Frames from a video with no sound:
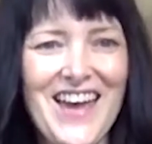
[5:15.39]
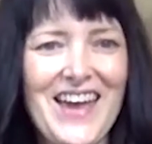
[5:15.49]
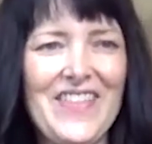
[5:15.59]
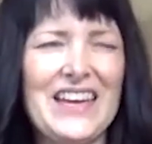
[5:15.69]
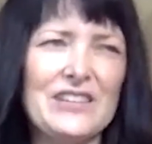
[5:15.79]

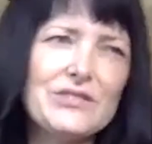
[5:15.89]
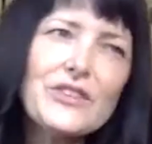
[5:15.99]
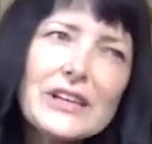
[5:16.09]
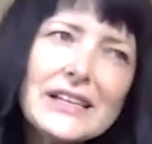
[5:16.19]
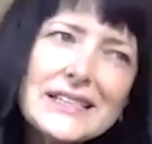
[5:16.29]
And I was
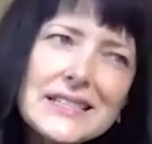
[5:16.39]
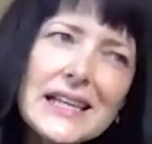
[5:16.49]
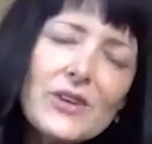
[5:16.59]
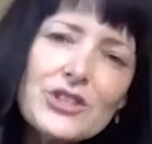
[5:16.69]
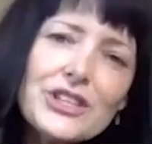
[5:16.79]
very like
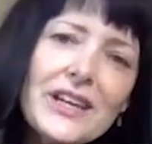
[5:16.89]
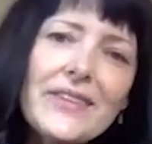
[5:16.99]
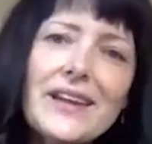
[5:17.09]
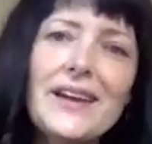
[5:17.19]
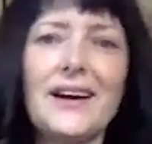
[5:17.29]
slouchy.
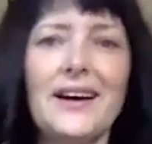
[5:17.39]
And then